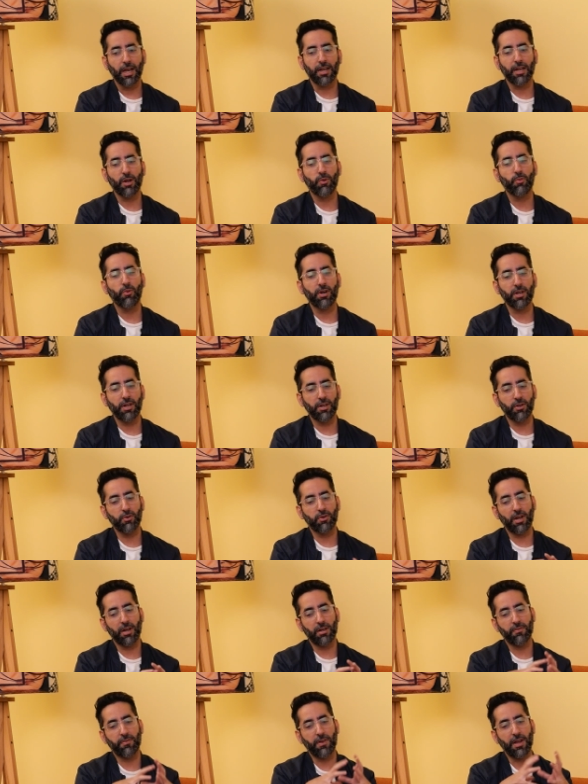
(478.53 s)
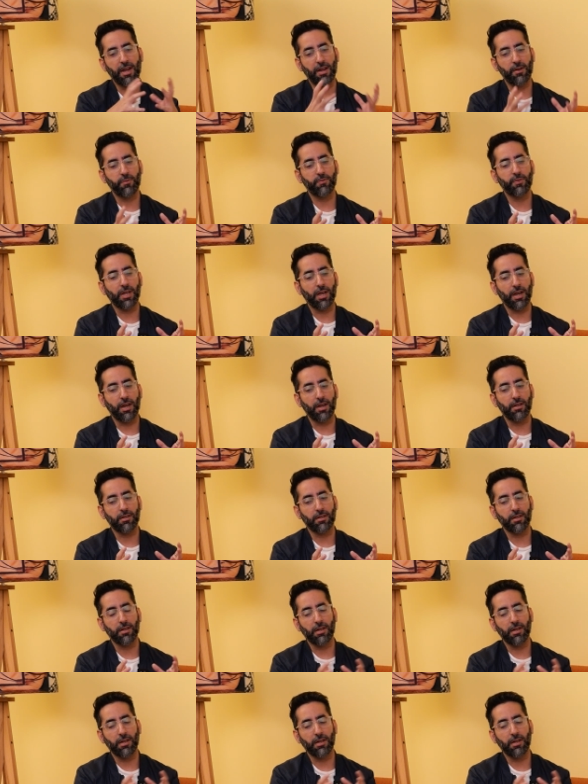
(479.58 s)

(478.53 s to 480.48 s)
And I wanted to kind of have that